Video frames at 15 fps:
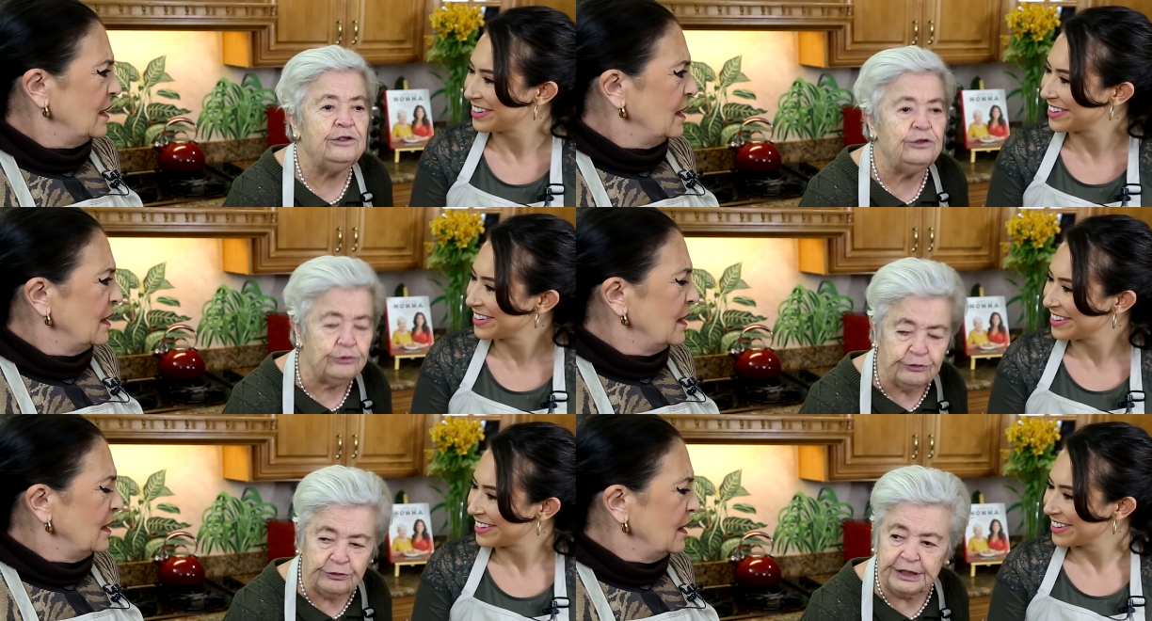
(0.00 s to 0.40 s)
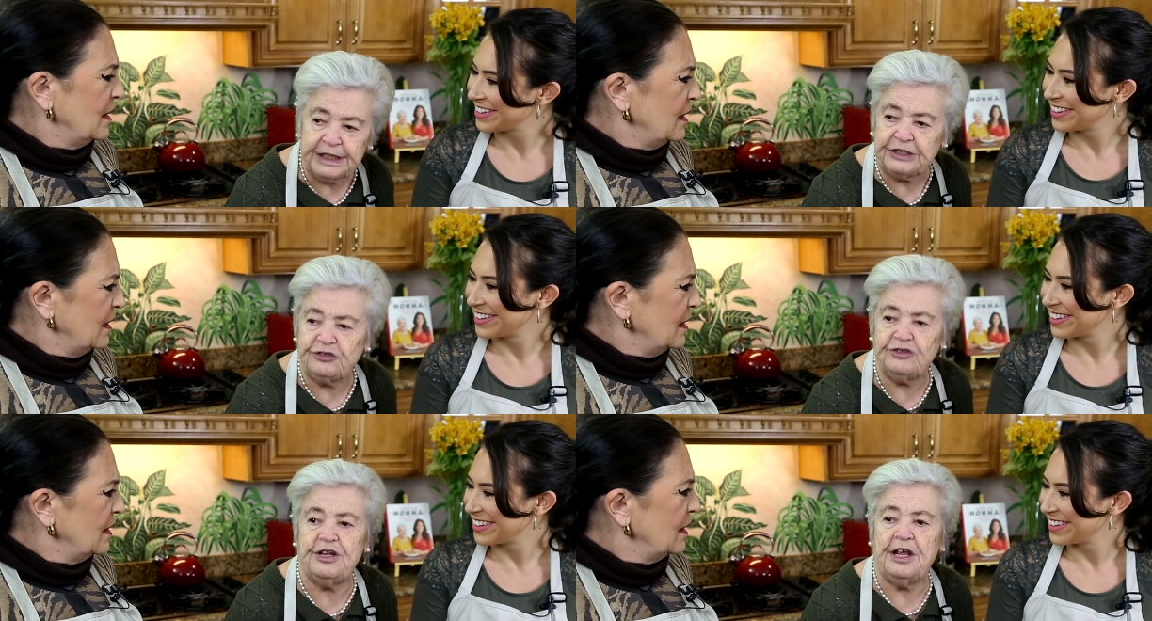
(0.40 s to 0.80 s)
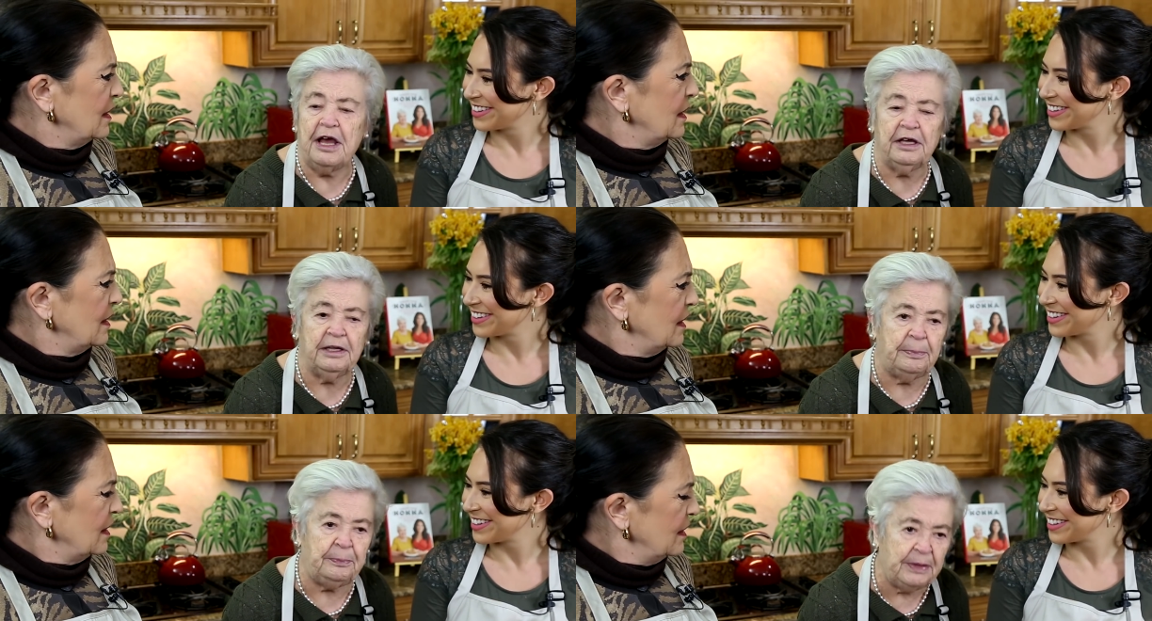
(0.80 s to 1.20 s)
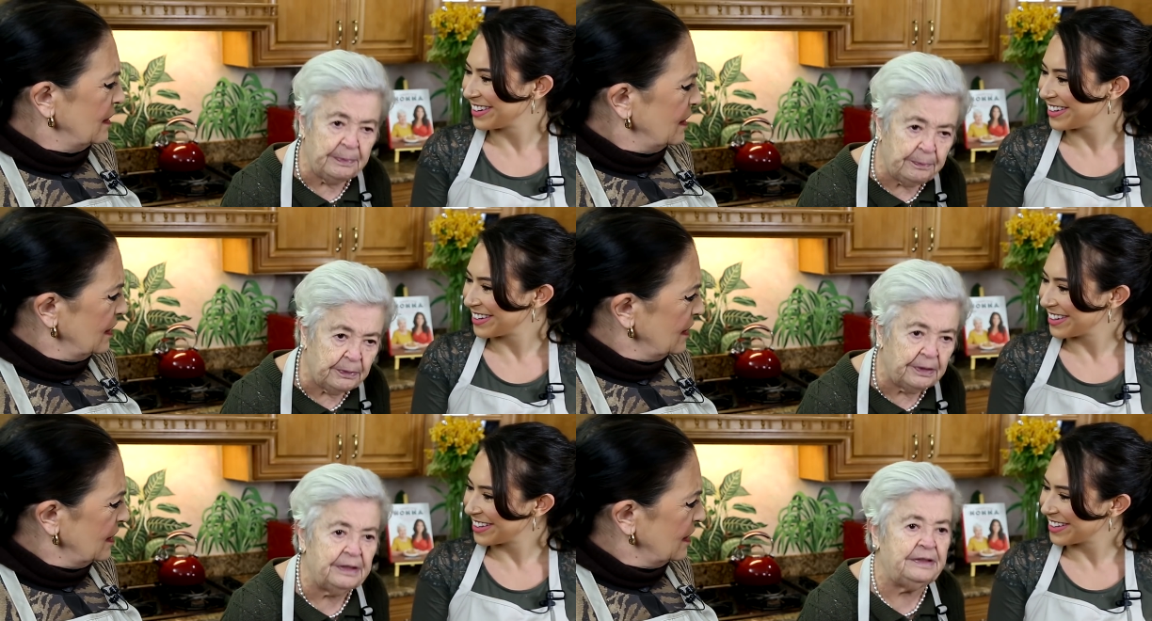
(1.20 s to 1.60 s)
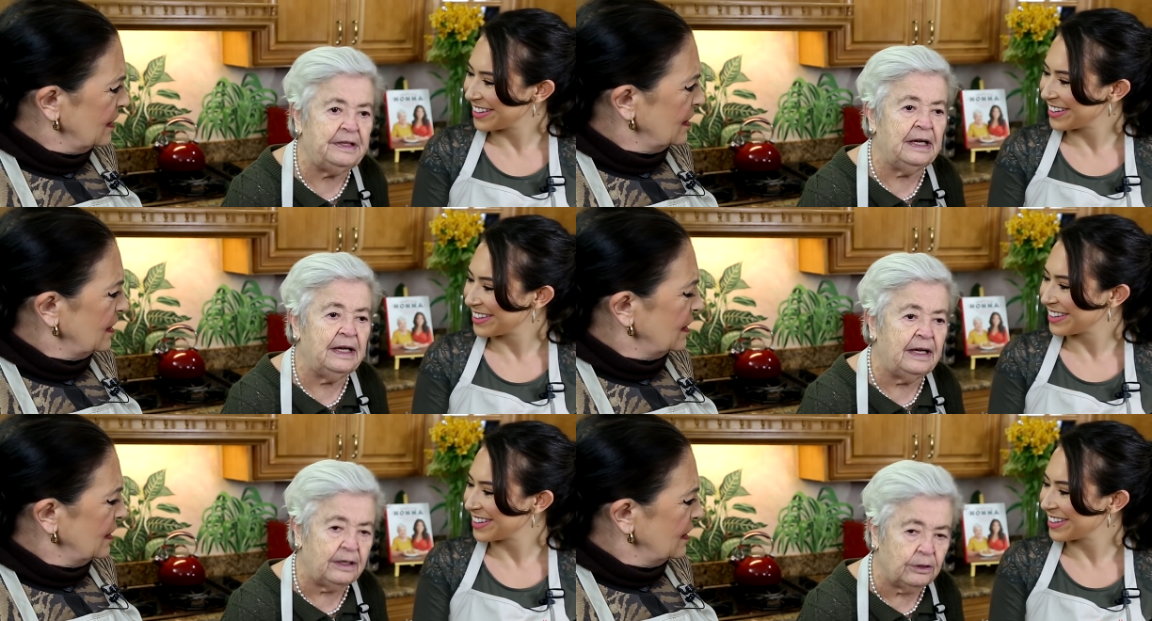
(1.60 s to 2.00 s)
Speaker 1: You teach the young people that
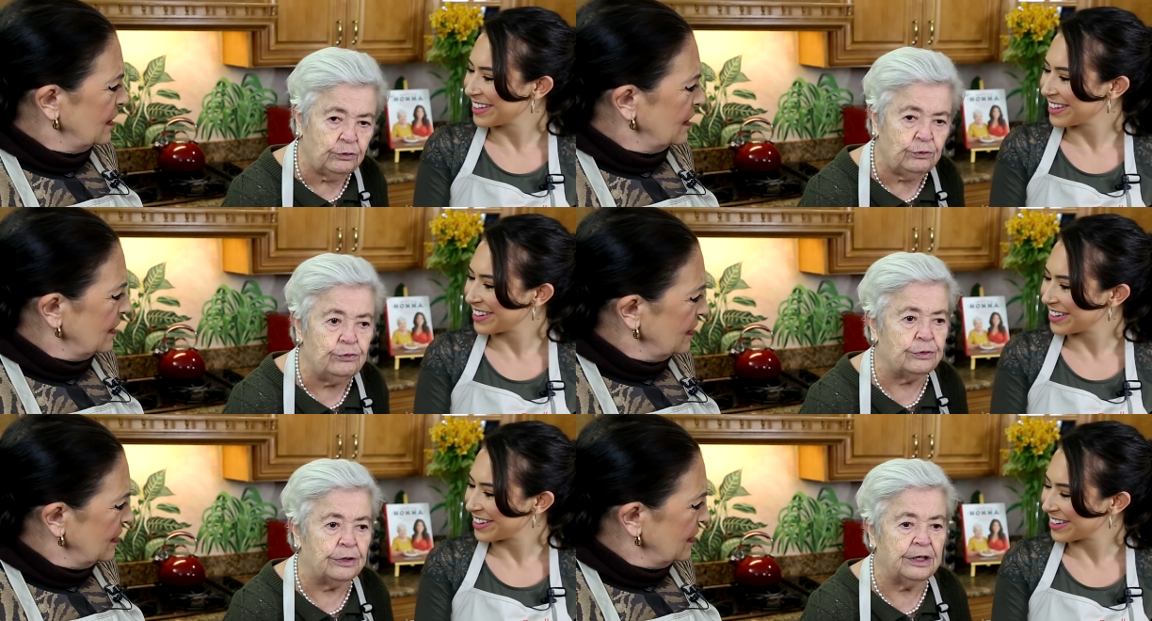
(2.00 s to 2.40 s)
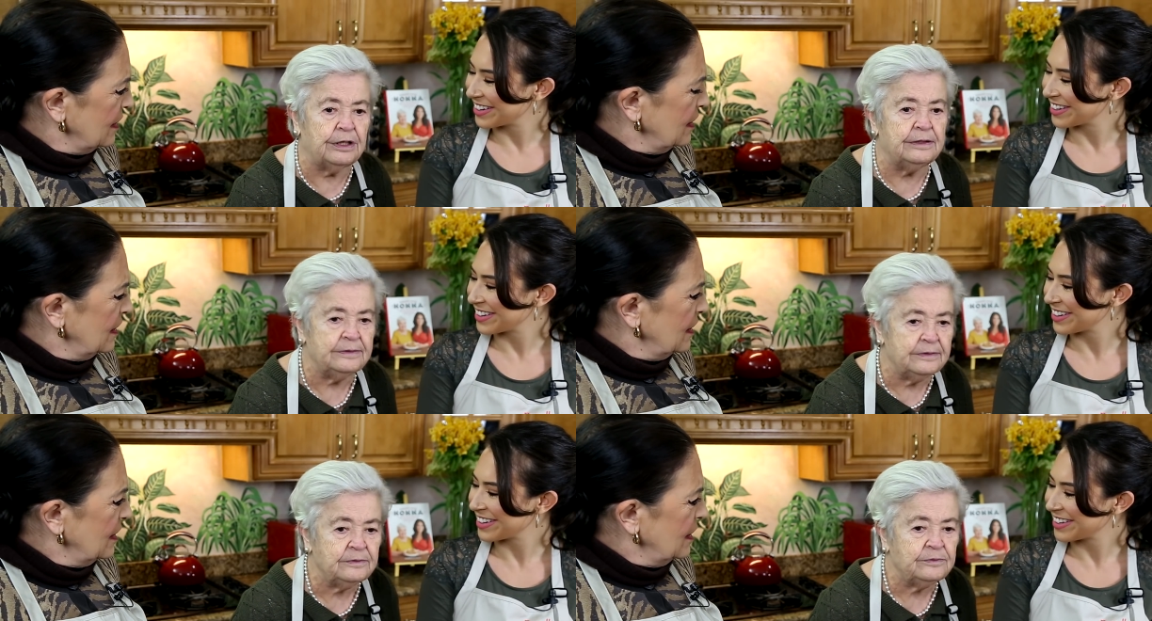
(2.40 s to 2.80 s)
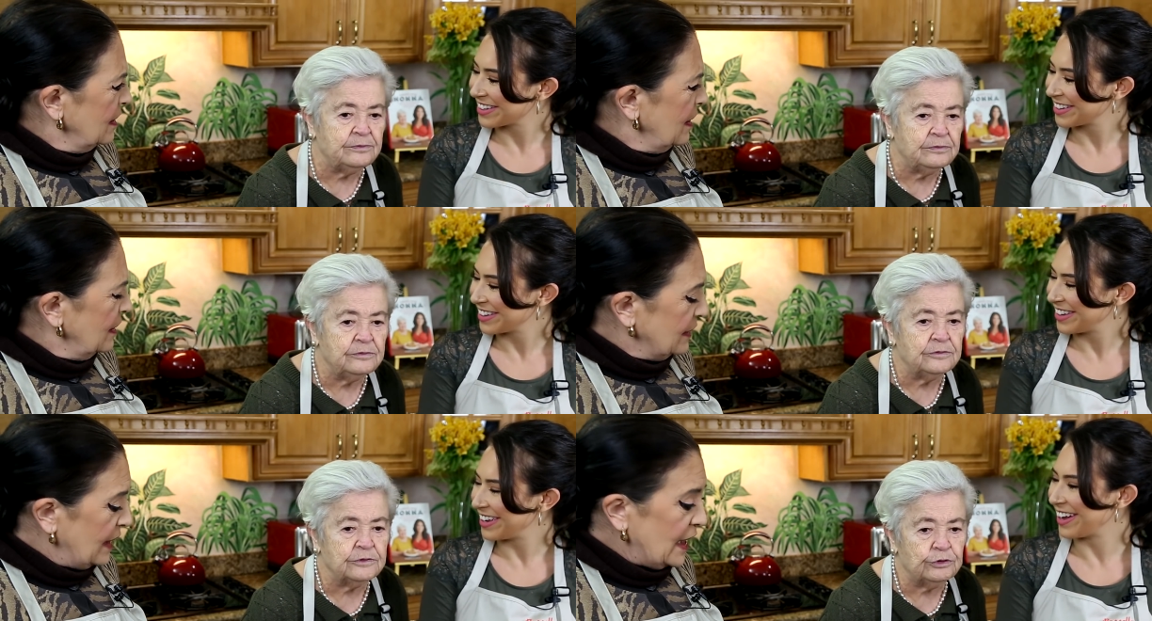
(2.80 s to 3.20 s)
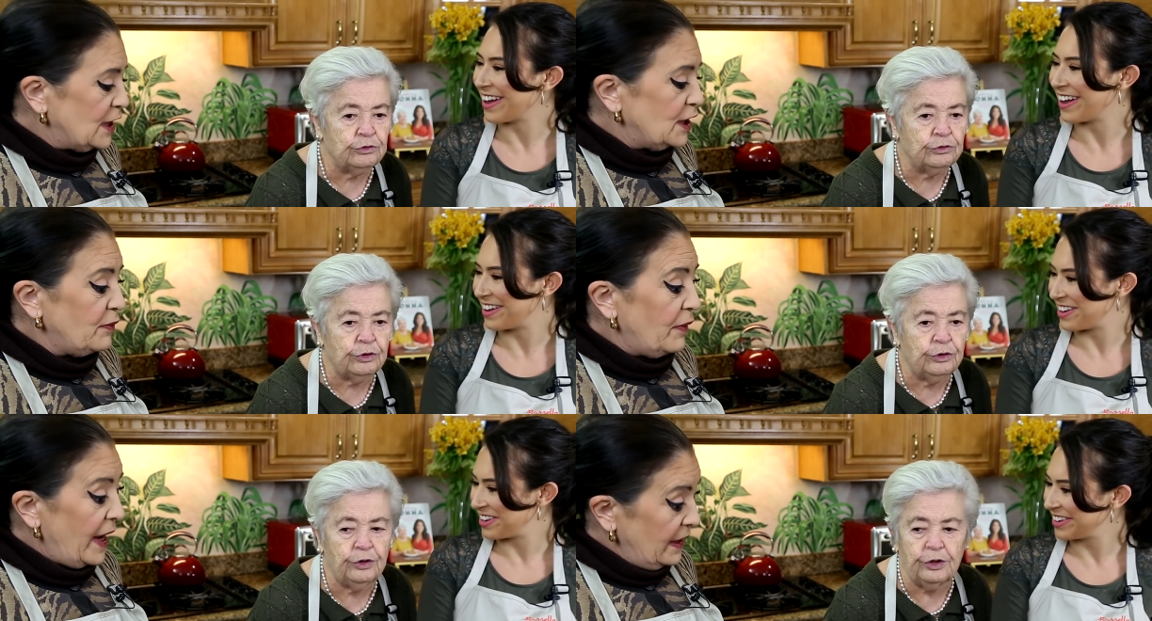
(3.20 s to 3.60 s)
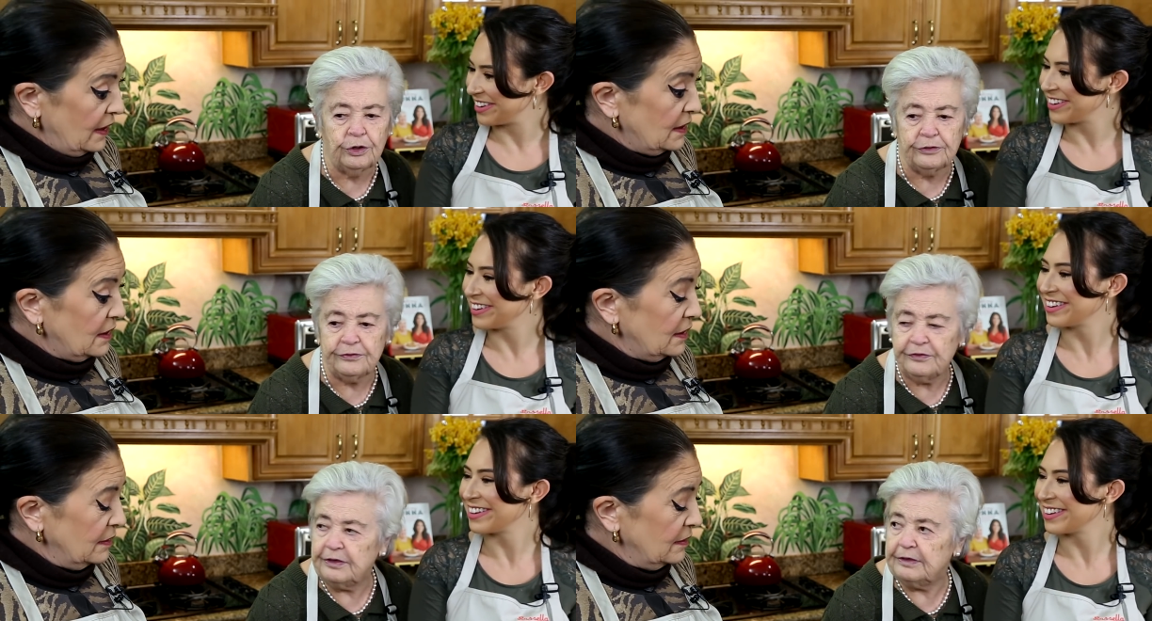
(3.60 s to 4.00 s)
they can cook. That's uh, right.
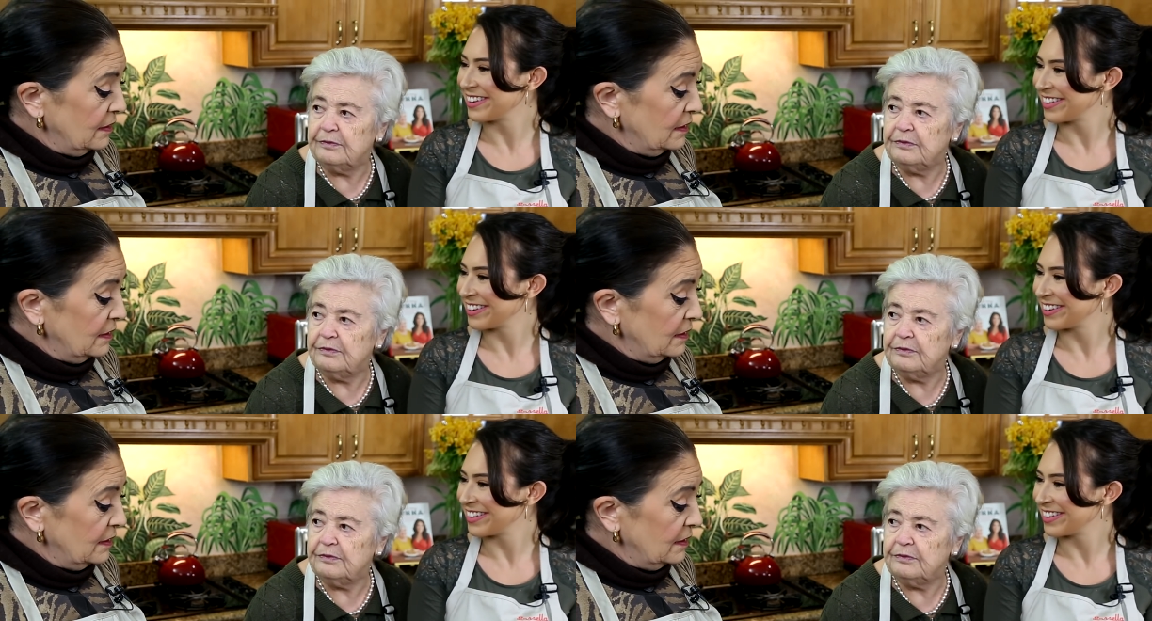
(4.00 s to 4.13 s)
Good.